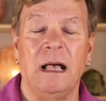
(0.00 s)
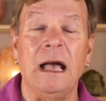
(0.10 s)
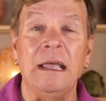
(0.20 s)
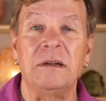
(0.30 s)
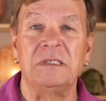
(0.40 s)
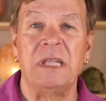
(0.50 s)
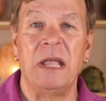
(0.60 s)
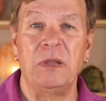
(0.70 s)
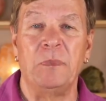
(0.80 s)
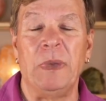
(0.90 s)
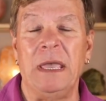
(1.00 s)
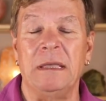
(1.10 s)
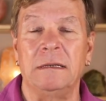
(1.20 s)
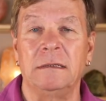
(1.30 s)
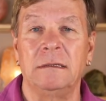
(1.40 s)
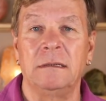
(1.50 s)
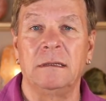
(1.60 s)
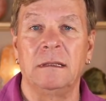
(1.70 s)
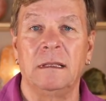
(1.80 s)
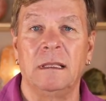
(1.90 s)
I understand your pain.
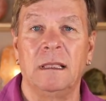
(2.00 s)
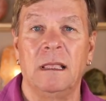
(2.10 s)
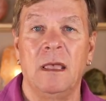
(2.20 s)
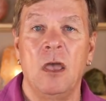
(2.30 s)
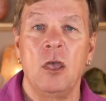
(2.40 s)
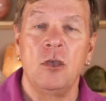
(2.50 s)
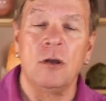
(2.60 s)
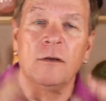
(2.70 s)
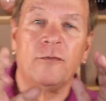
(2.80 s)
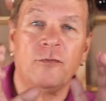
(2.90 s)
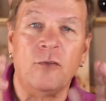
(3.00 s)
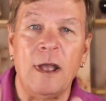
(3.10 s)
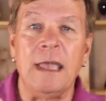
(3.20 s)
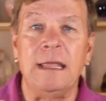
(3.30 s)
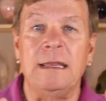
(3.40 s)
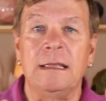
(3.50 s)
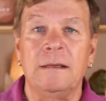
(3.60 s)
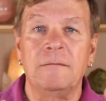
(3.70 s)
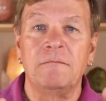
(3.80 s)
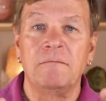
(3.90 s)
You're afraid
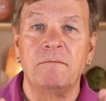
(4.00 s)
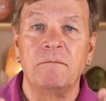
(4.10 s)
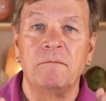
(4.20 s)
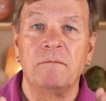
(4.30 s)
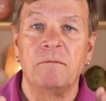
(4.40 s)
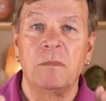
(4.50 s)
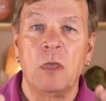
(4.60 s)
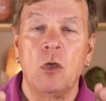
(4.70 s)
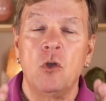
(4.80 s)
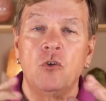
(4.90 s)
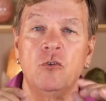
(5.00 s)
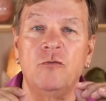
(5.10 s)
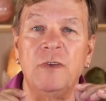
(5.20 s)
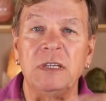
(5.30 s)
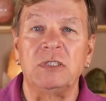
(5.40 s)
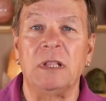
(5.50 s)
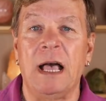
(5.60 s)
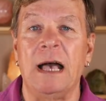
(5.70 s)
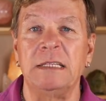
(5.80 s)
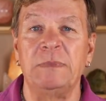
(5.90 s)
to
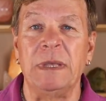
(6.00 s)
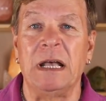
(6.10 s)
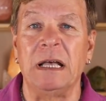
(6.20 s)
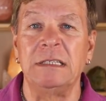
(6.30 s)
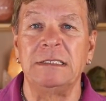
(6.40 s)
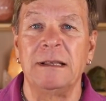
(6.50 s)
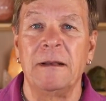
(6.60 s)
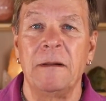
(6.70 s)
visualize because